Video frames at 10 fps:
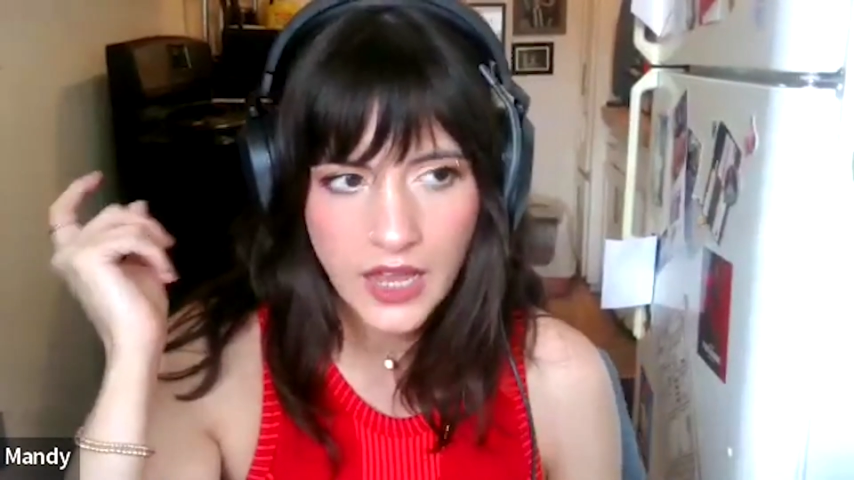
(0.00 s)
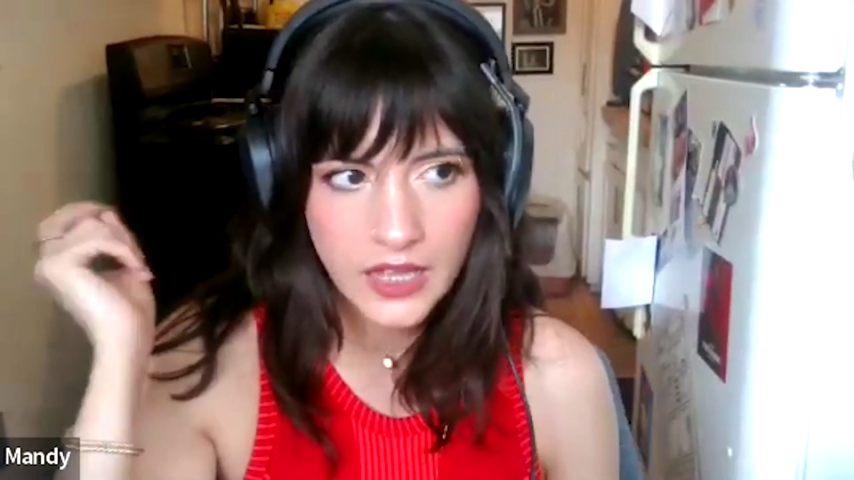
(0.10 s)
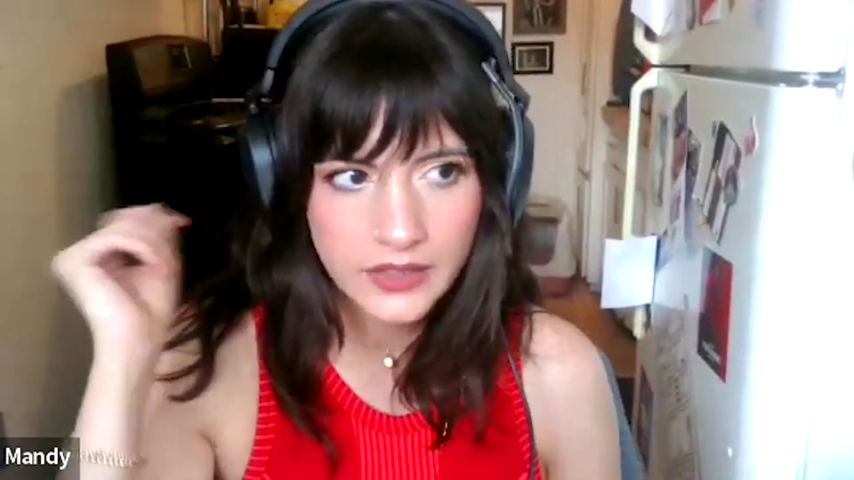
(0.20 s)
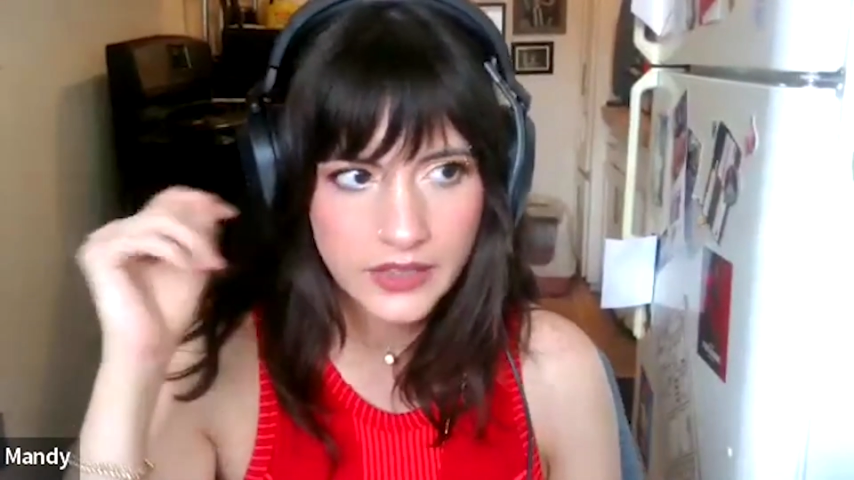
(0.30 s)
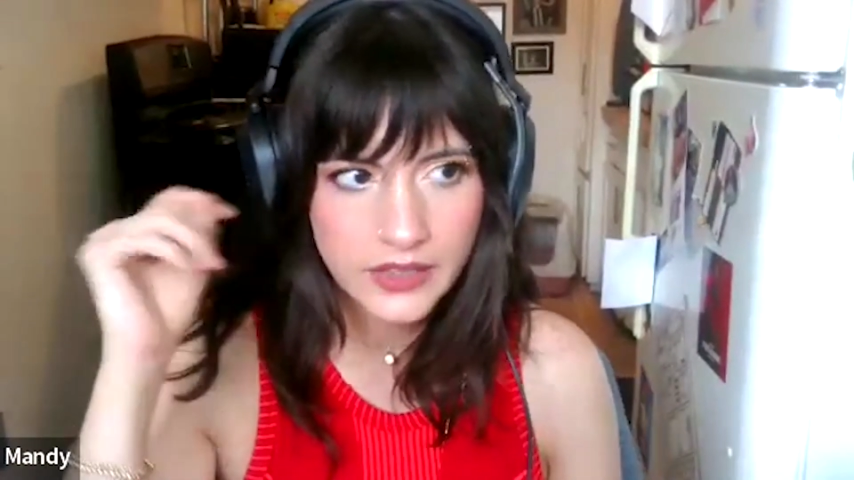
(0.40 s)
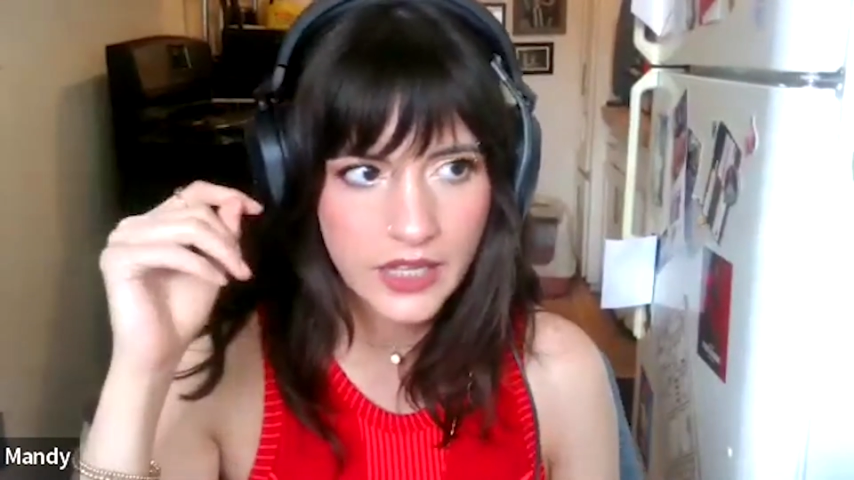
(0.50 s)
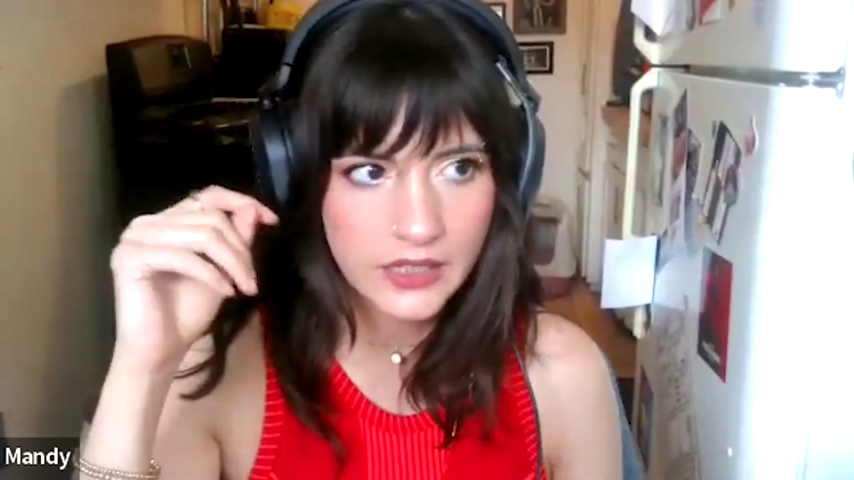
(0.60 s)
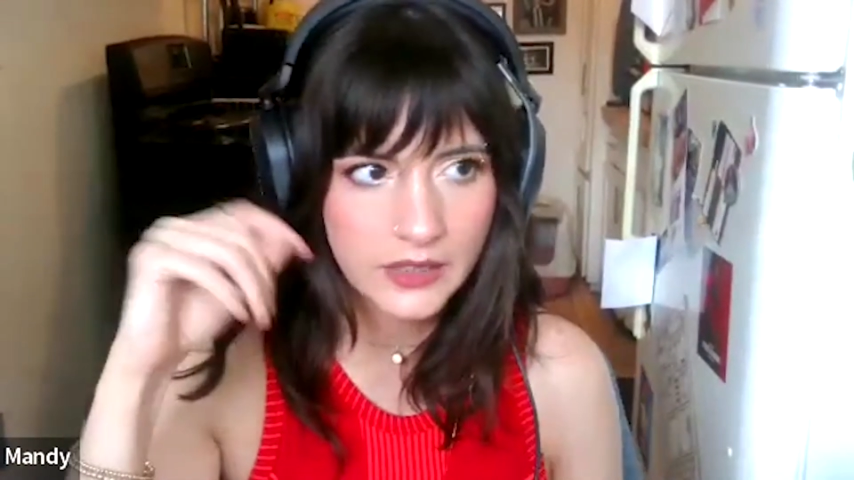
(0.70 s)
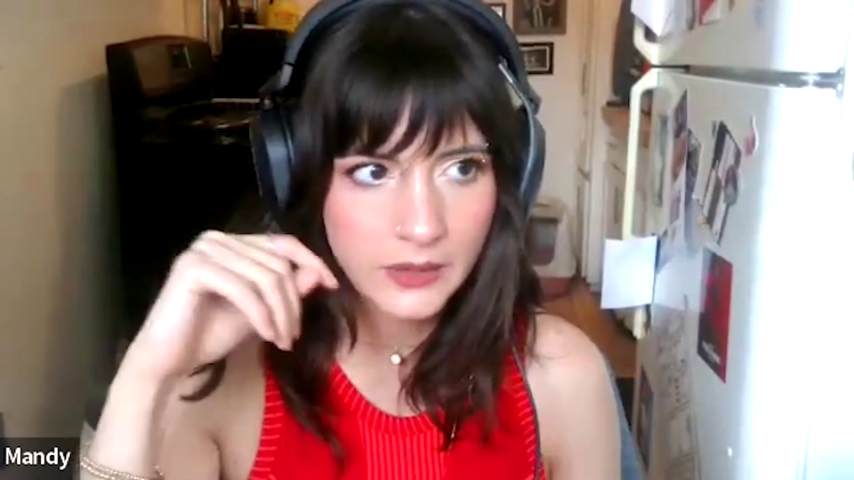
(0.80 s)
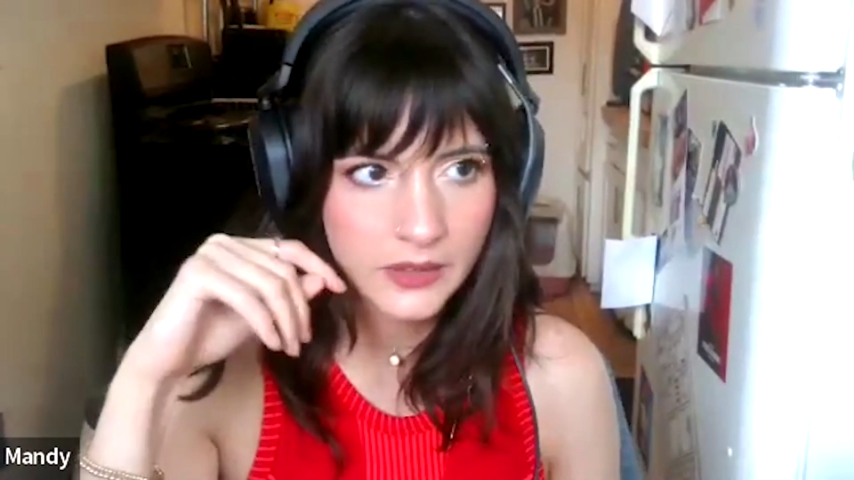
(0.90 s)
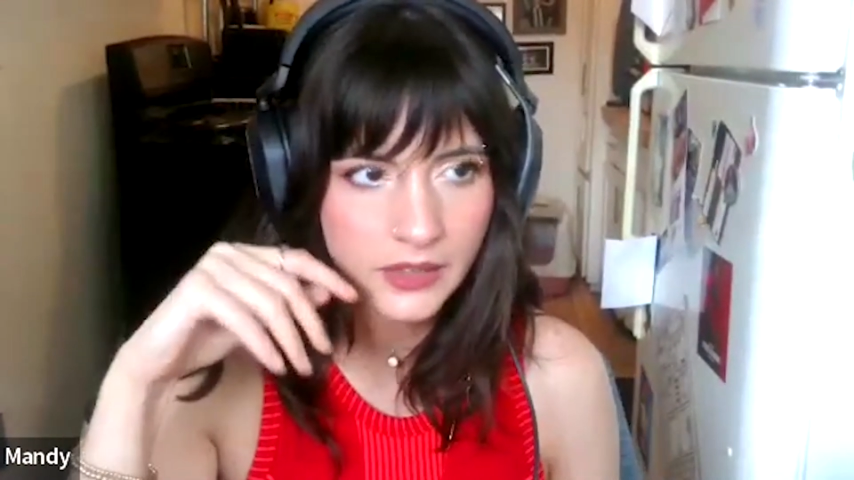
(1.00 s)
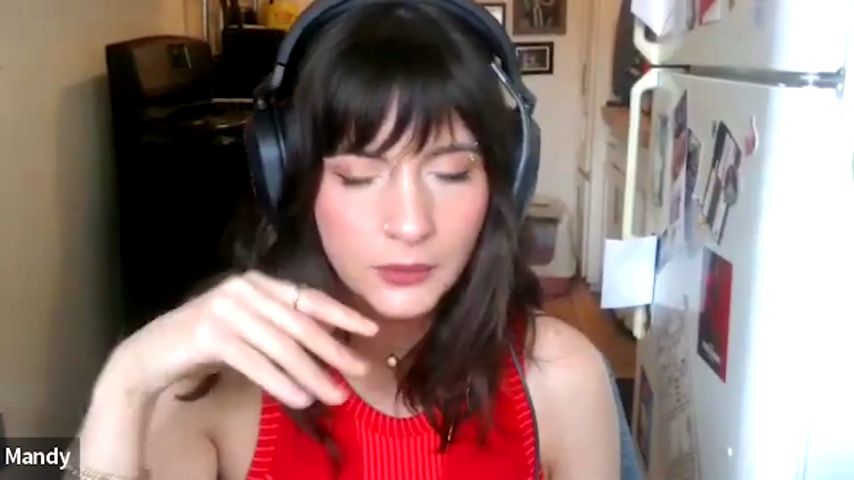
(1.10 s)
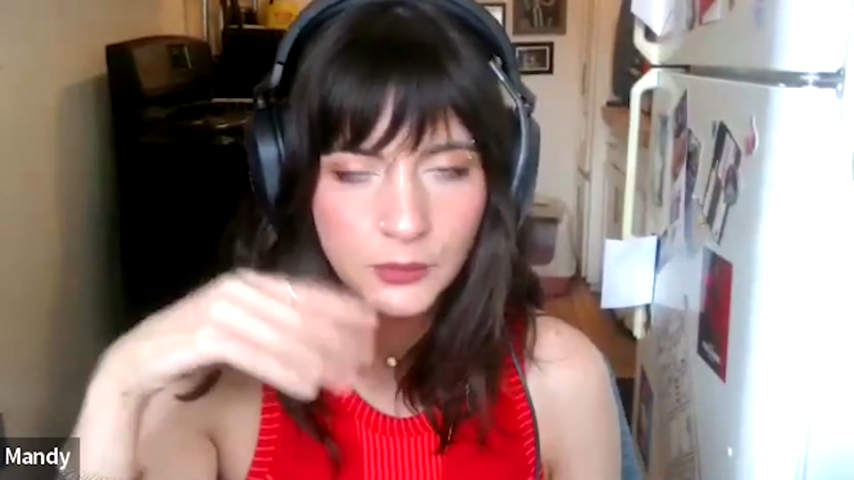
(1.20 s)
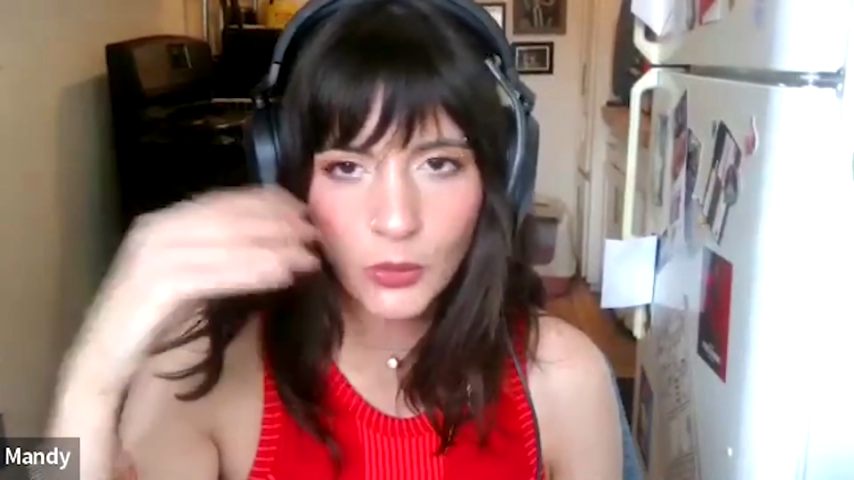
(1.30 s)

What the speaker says: and then I was